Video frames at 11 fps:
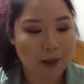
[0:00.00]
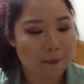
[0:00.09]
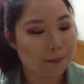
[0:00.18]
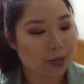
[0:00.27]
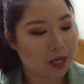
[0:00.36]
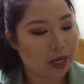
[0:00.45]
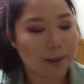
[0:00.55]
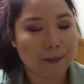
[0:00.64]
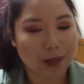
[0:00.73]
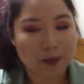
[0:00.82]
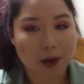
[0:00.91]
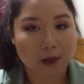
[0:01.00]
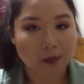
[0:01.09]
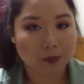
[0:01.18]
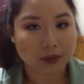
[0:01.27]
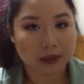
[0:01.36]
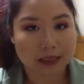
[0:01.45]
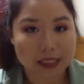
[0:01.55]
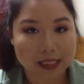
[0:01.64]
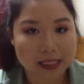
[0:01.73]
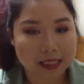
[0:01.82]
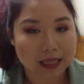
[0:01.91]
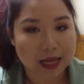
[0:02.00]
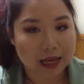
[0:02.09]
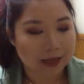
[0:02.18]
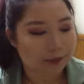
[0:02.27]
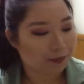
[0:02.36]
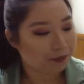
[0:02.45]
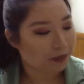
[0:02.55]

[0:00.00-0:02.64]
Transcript: But my problem with this is that